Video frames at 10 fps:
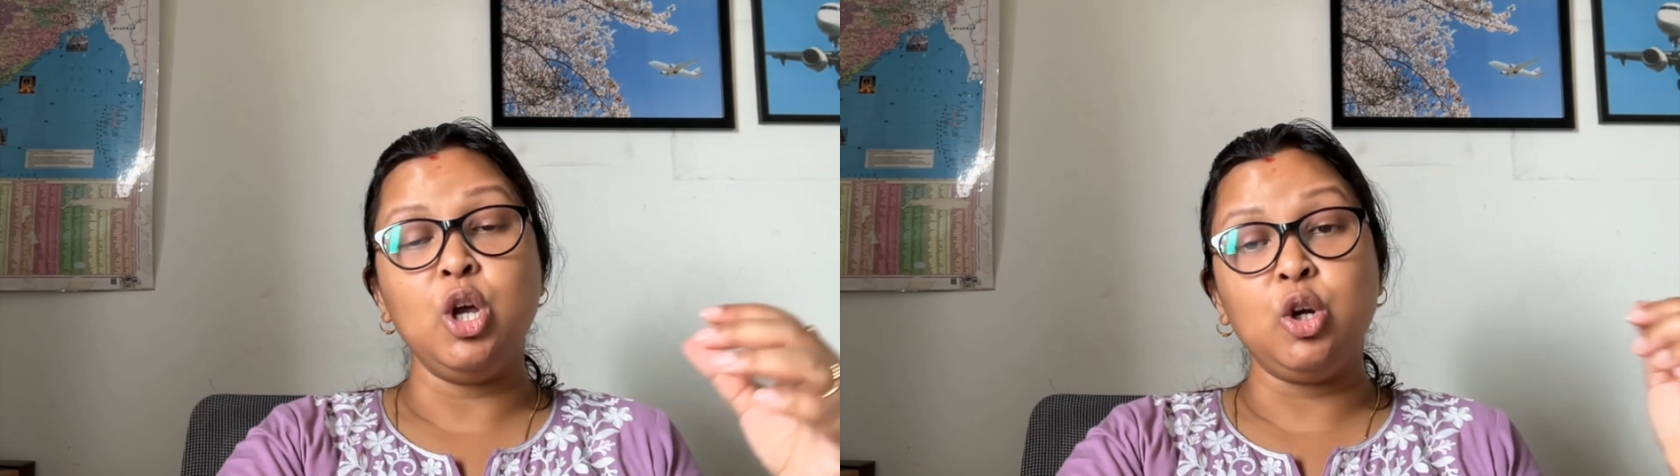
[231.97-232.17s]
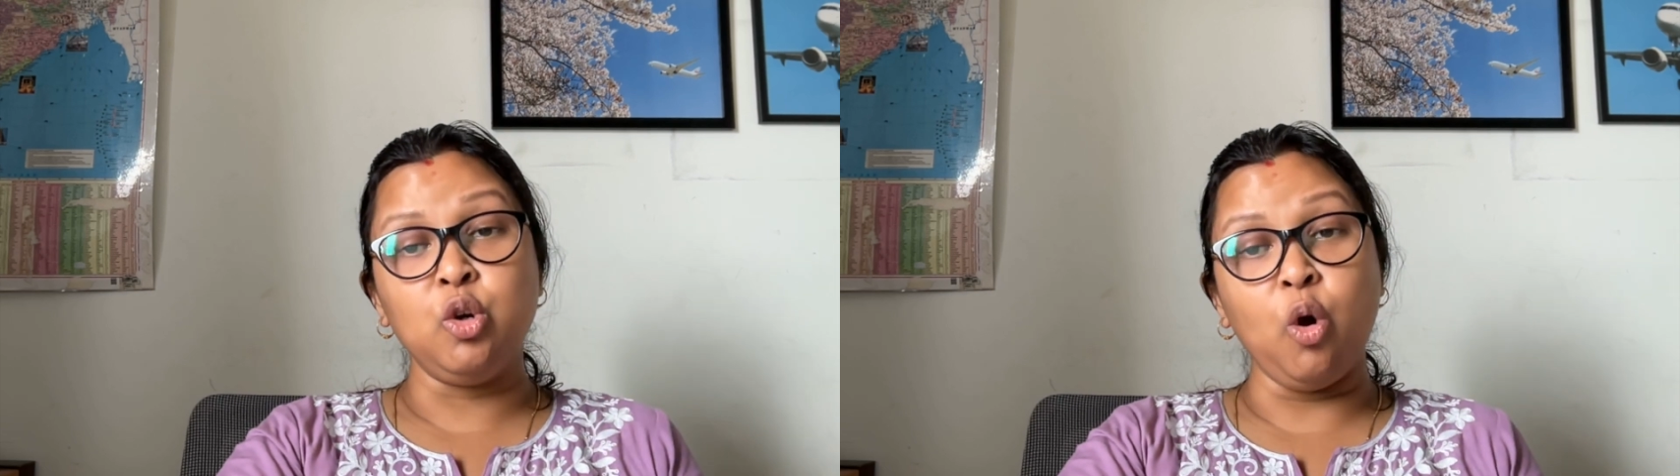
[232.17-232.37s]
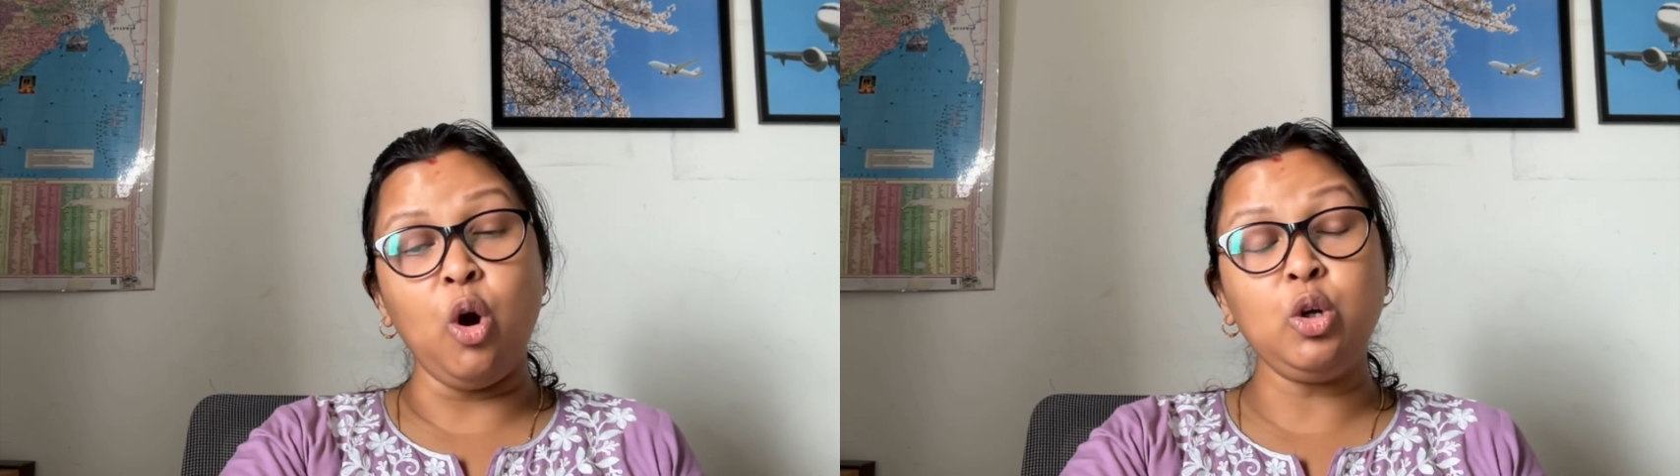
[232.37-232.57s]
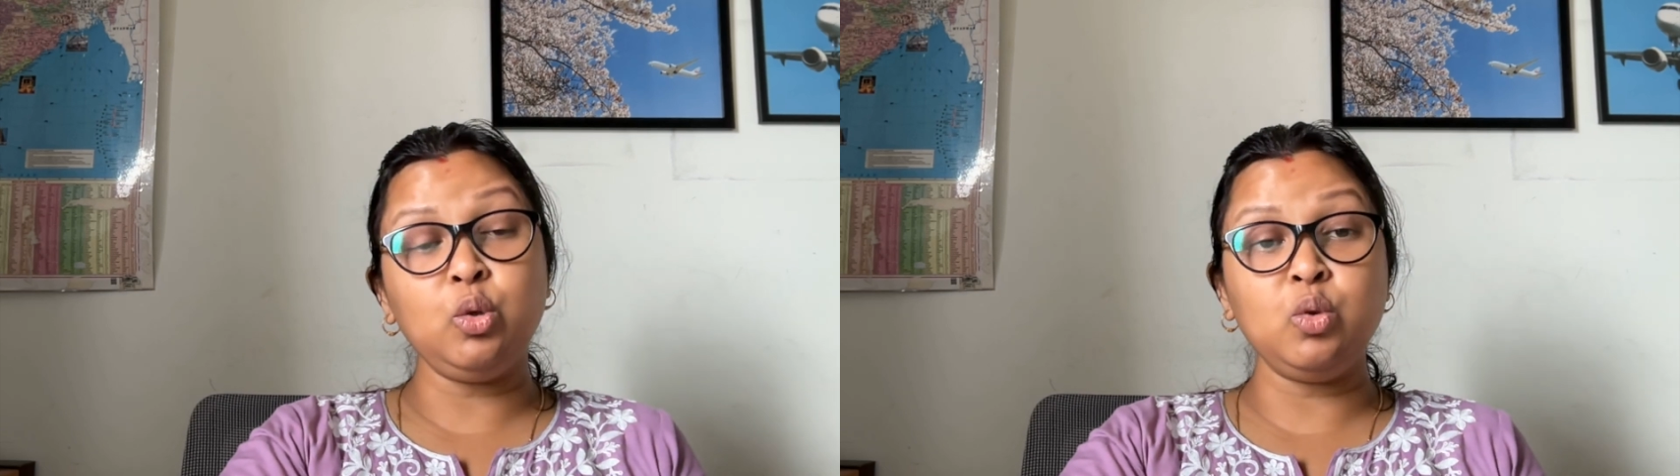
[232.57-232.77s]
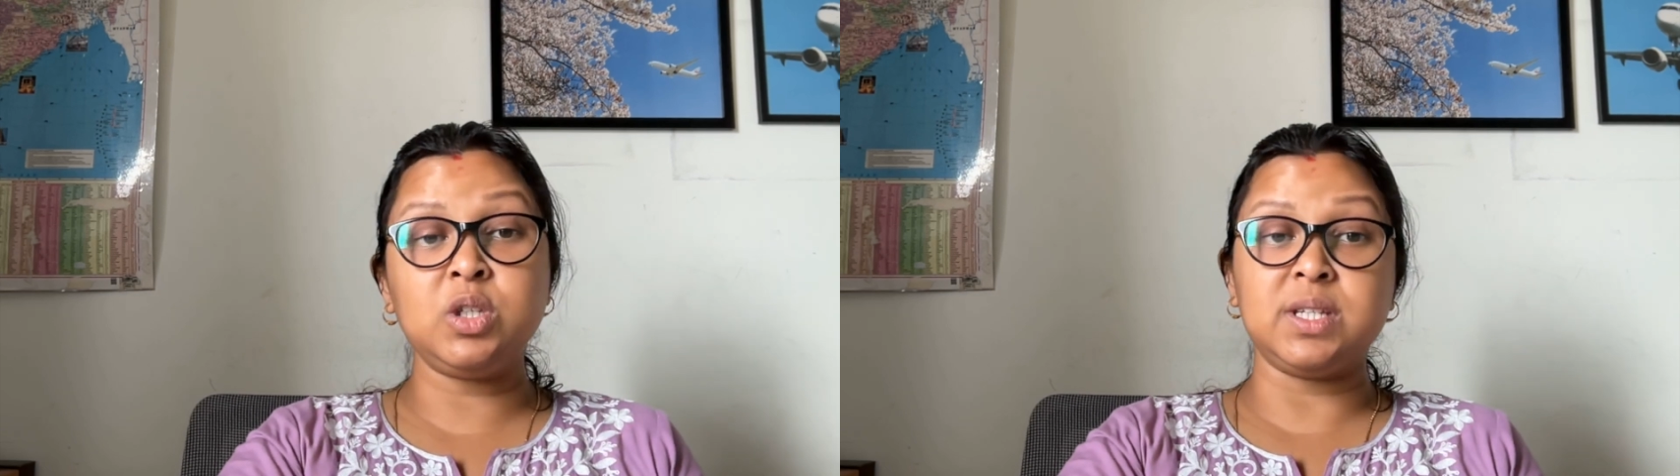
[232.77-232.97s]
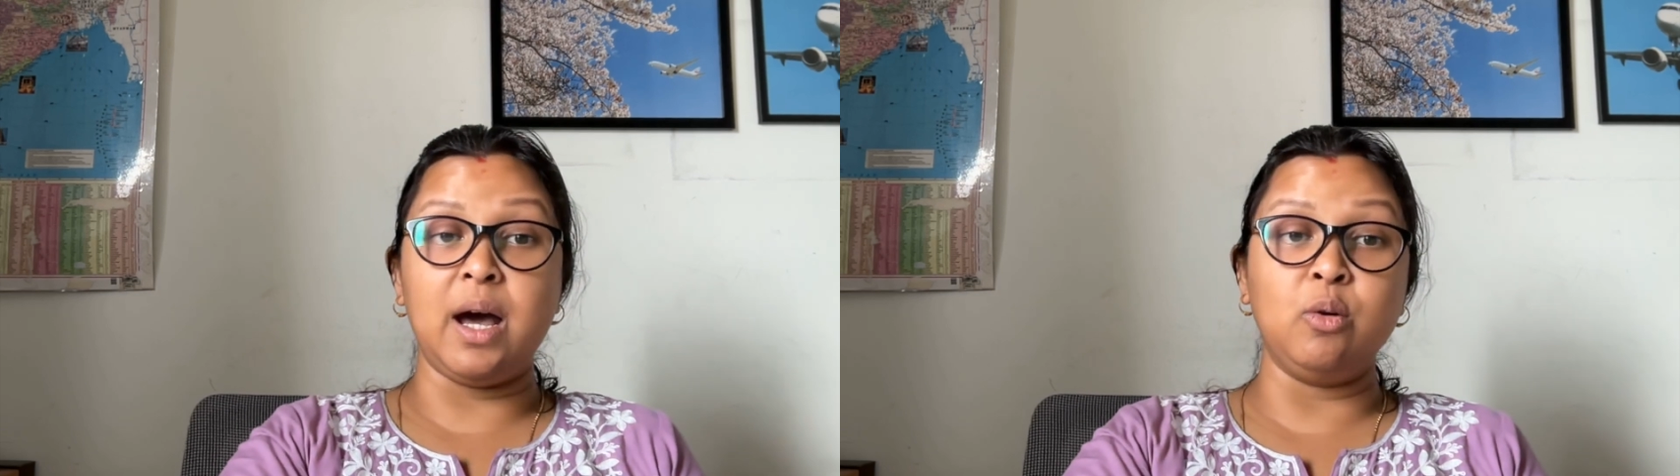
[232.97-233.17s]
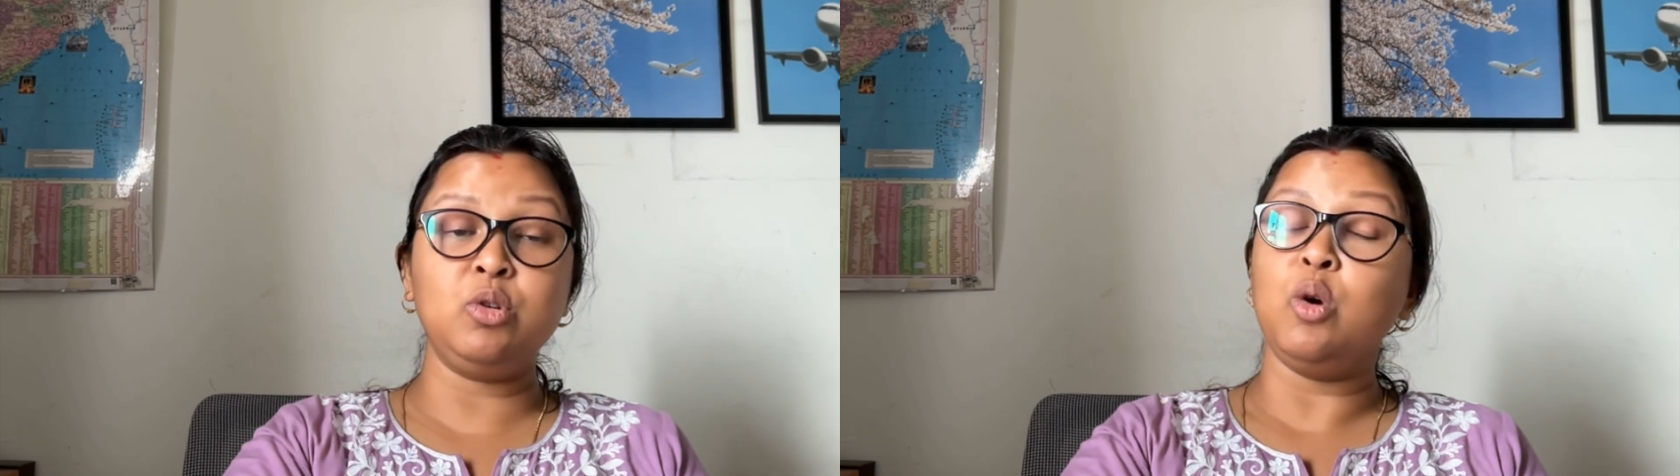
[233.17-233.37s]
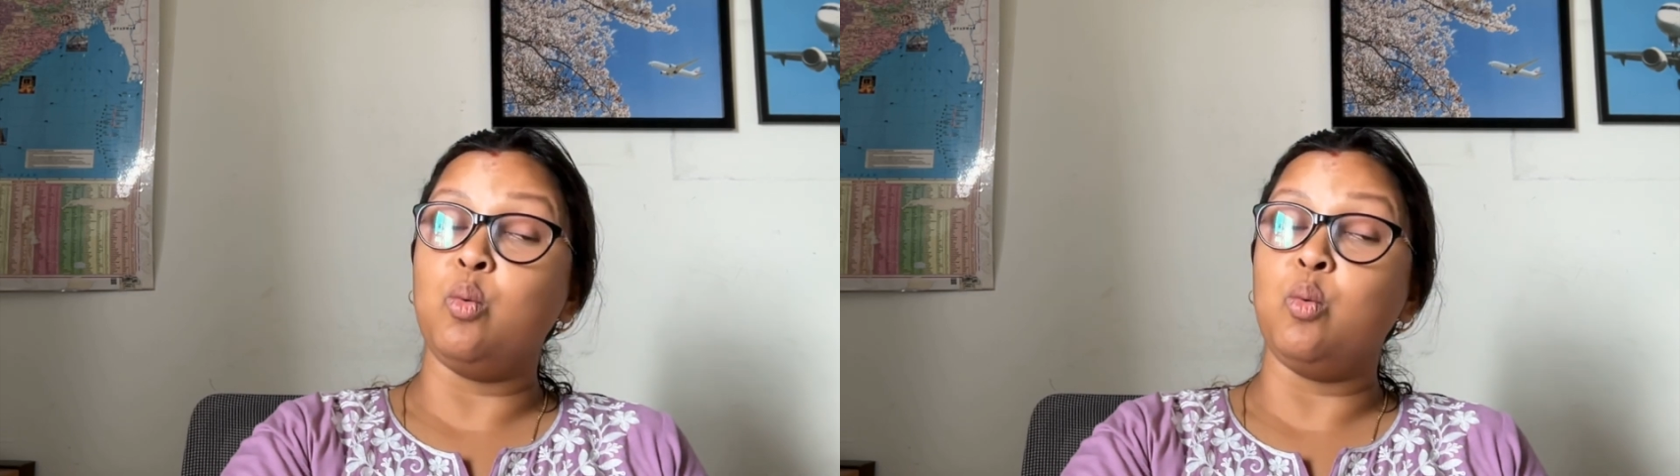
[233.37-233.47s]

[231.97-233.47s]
not to sound